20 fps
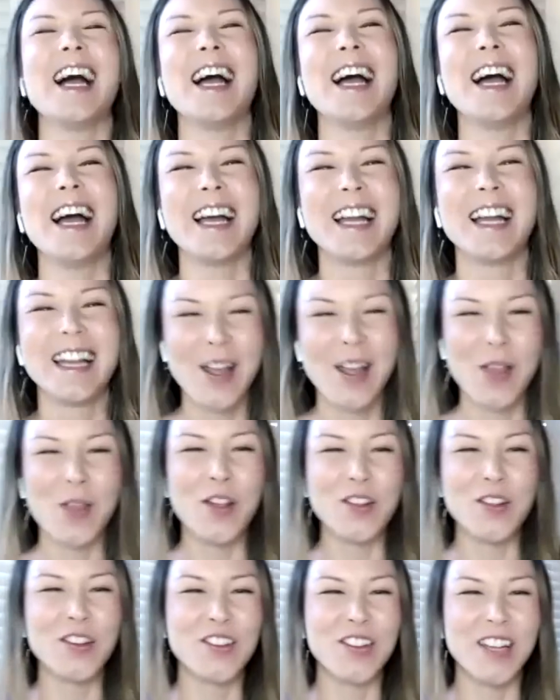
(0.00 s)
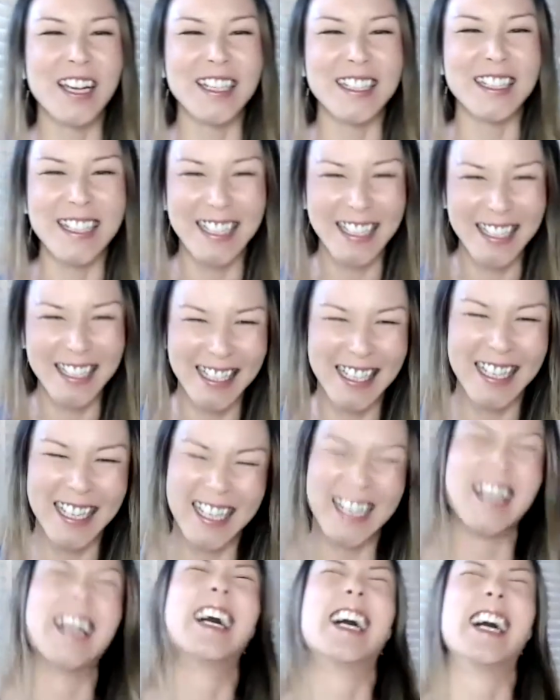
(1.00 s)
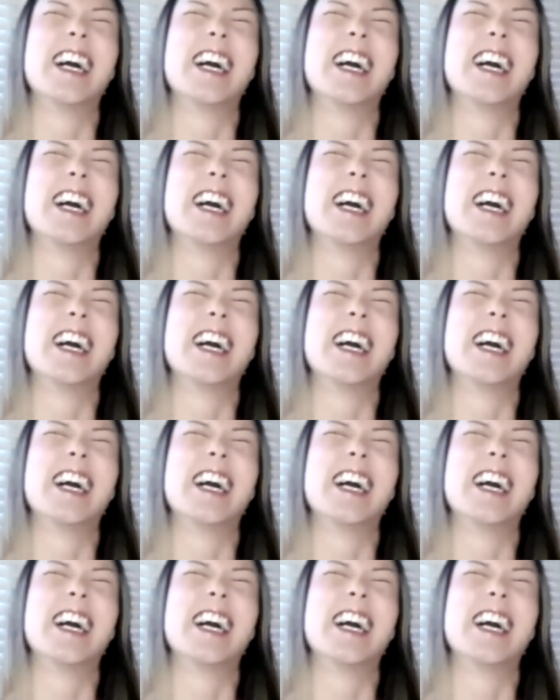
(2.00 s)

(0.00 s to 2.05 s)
like for the rest this of my it. life, I have to wear